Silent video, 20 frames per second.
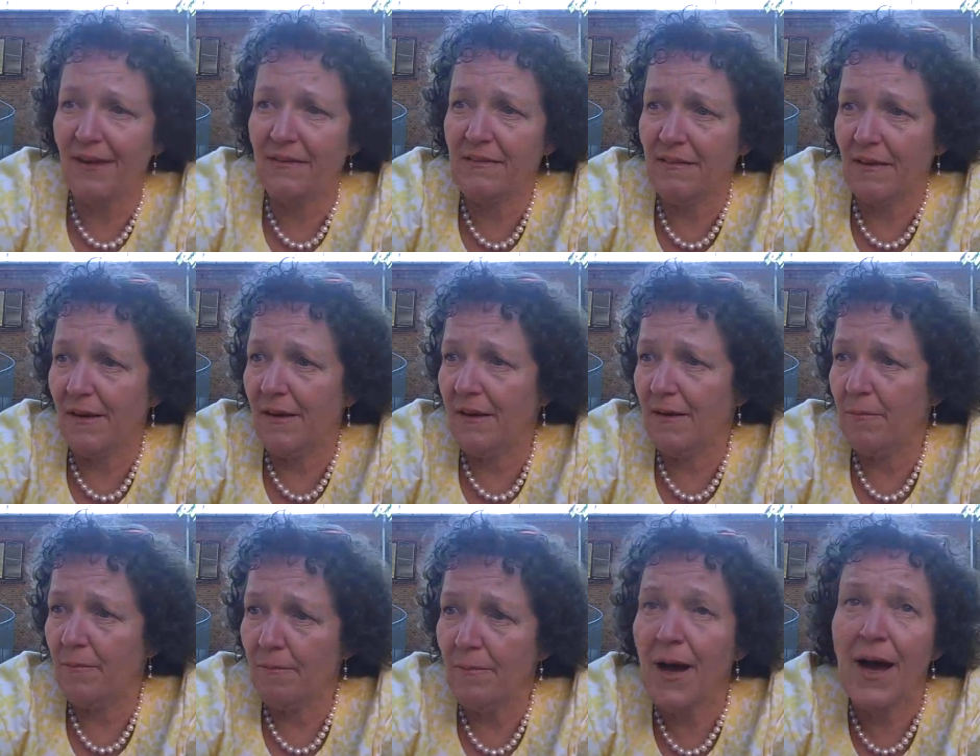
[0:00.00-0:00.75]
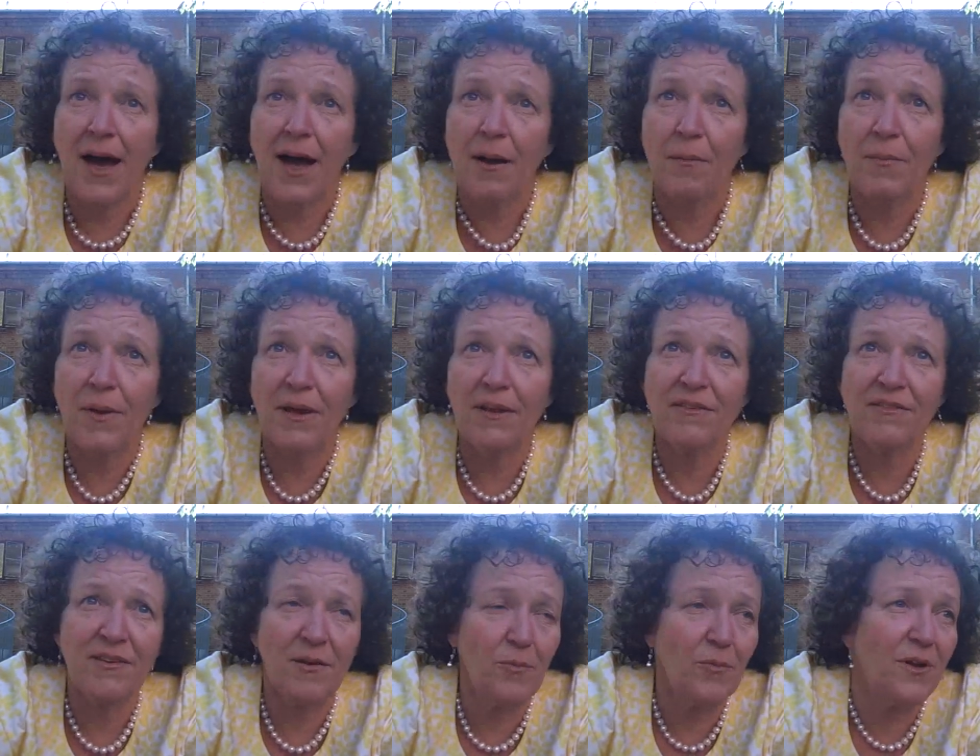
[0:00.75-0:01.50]
as a mom
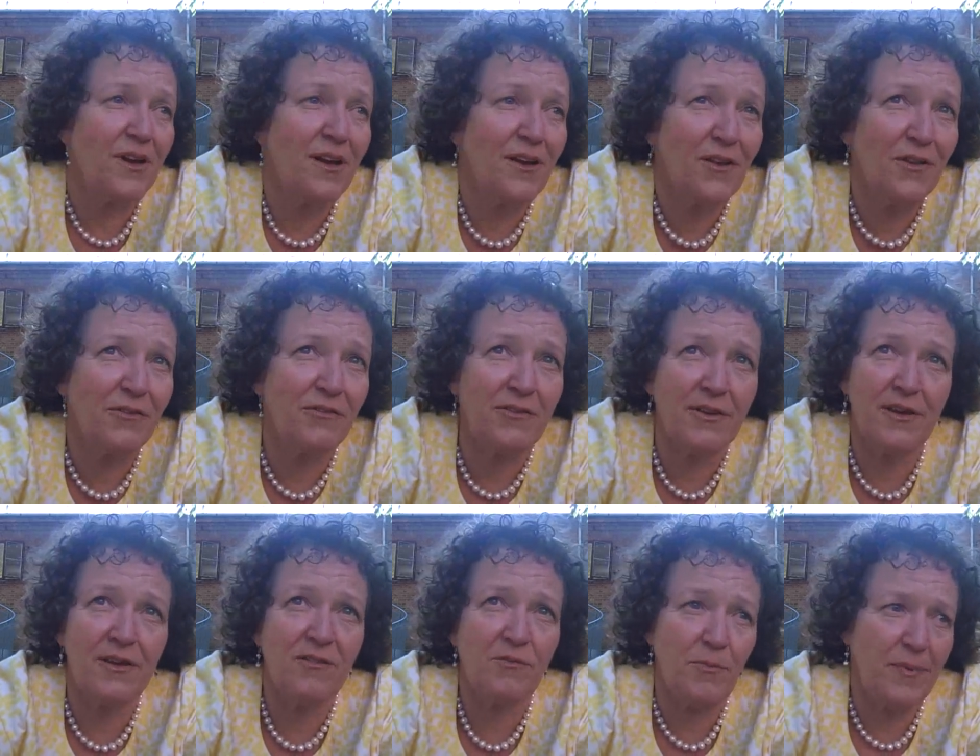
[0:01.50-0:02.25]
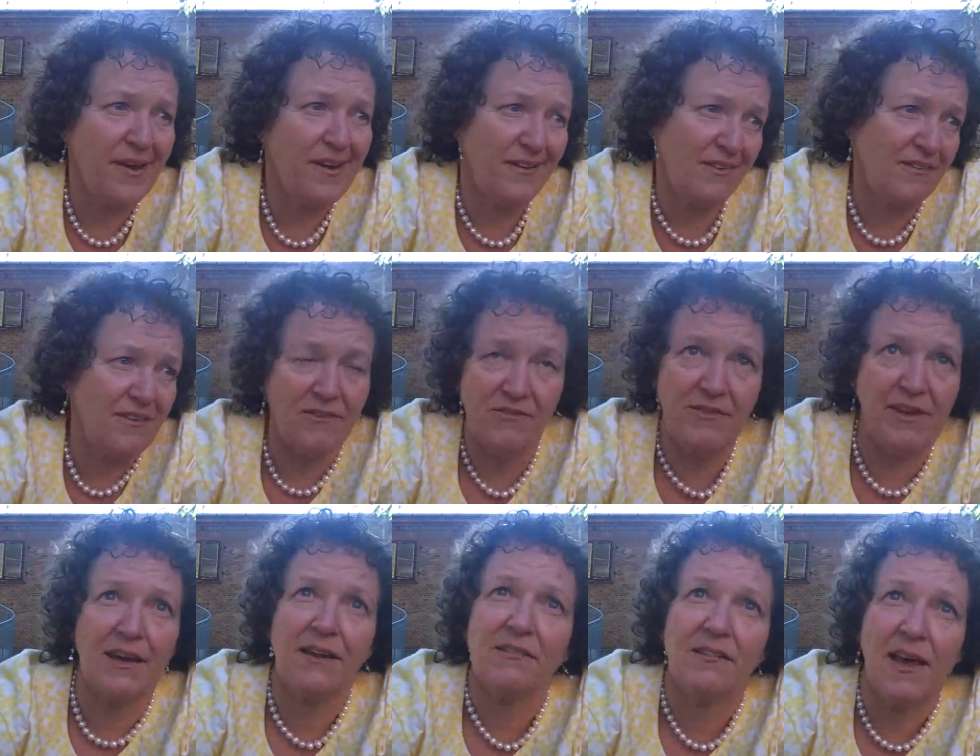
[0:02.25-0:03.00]
and someone else sees me as a
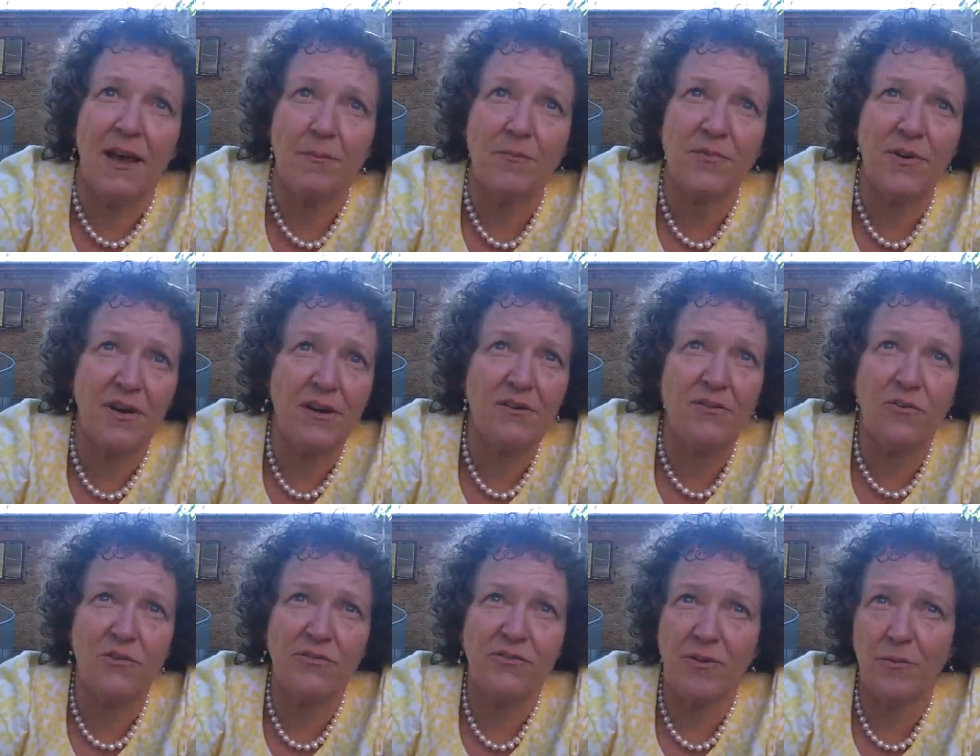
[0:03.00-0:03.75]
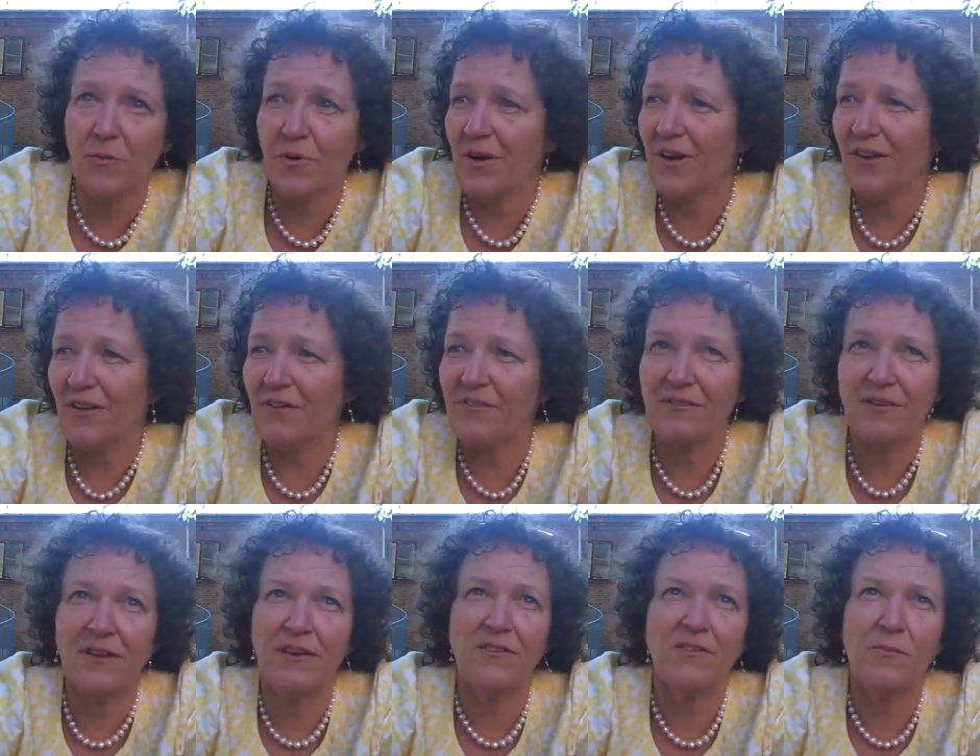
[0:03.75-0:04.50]
sex object or someone else
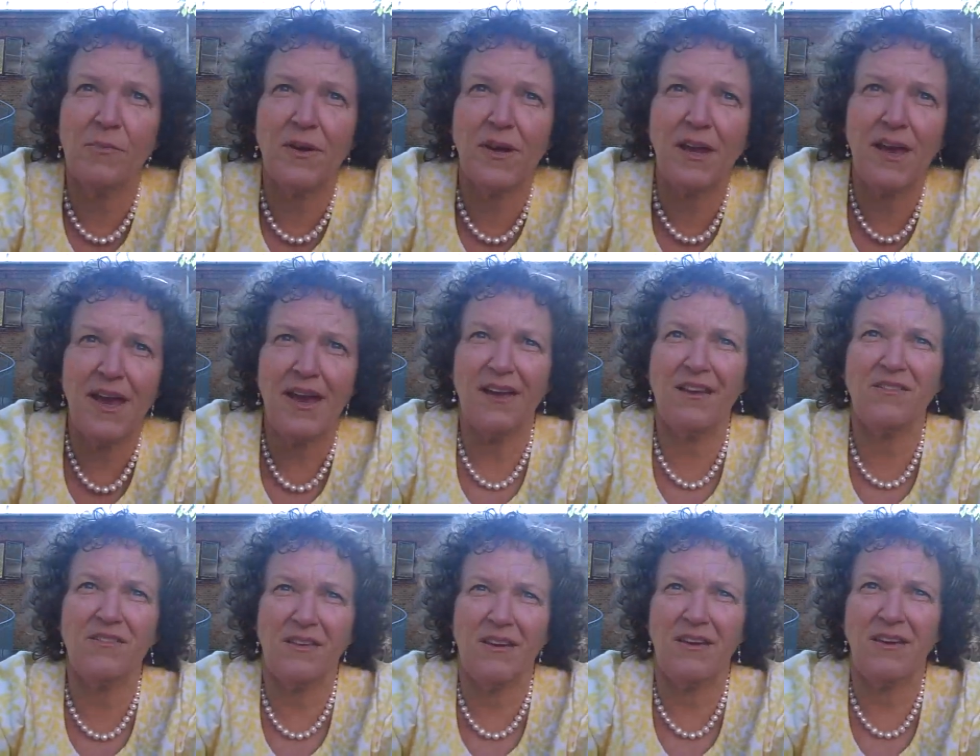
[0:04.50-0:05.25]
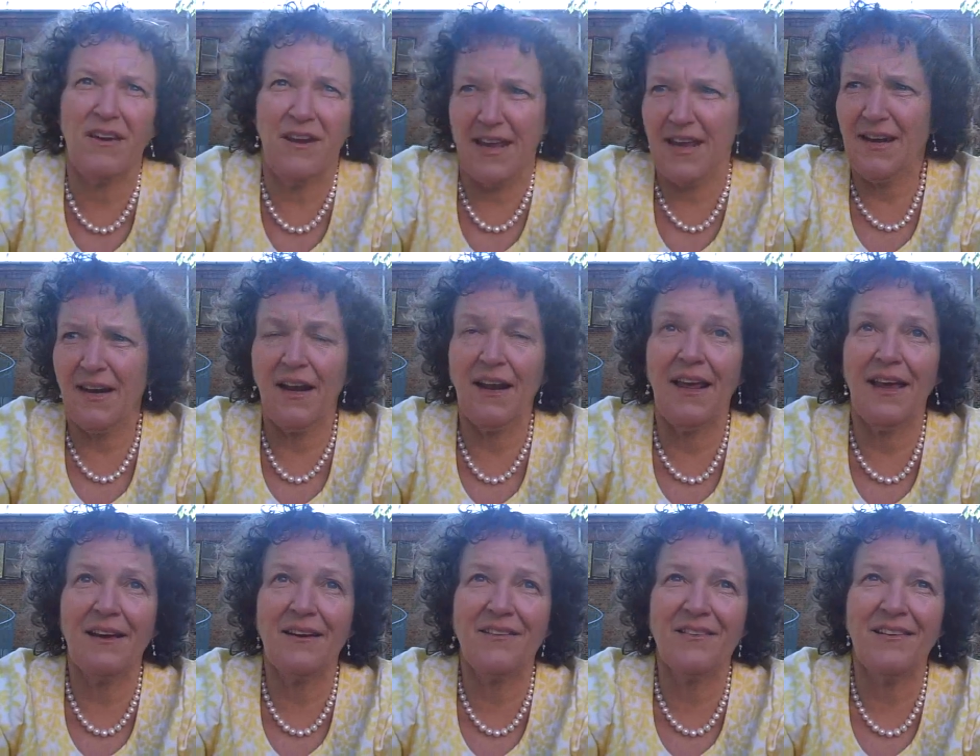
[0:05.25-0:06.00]
sees me as an
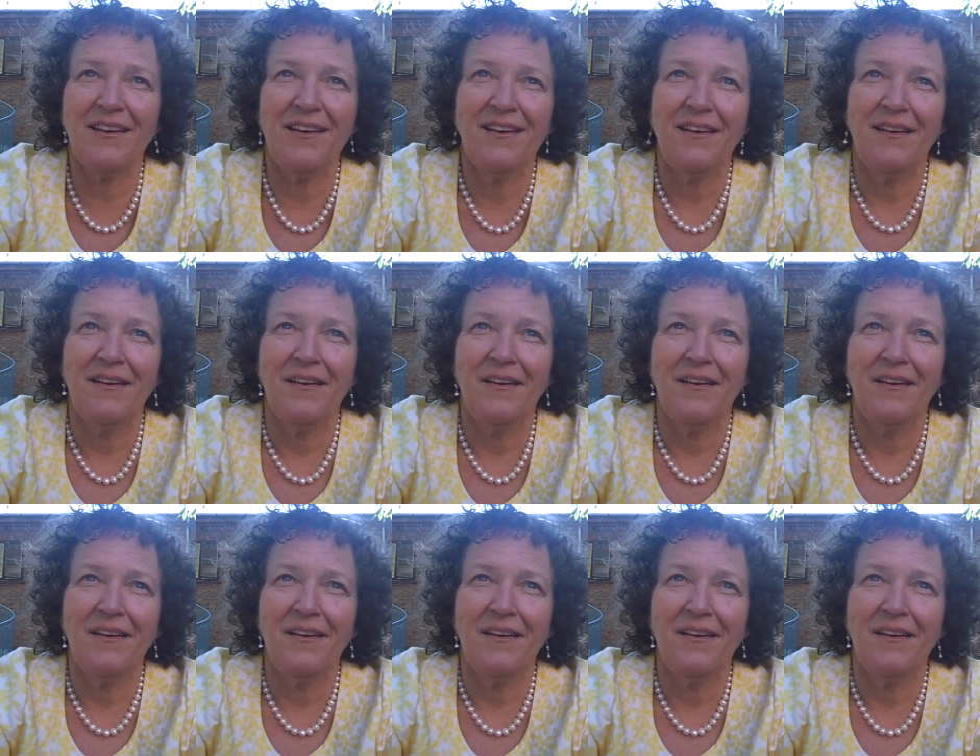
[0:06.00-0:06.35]
intellect,